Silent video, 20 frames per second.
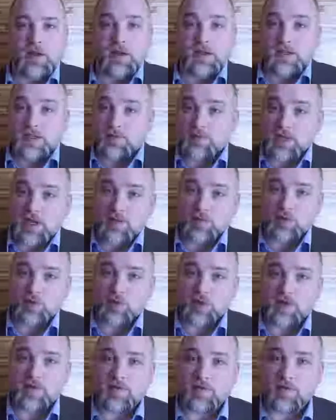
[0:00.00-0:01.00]
Sometimes
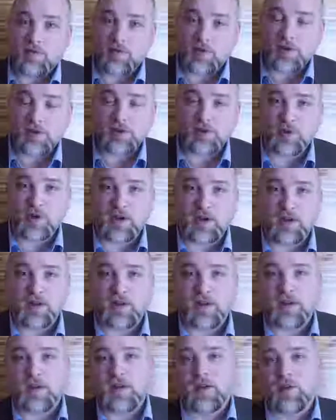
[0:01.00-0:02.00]
we're even frustrated
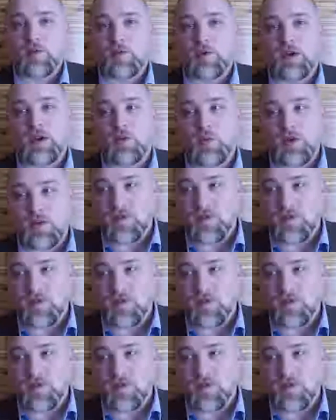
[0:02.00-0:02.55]
when we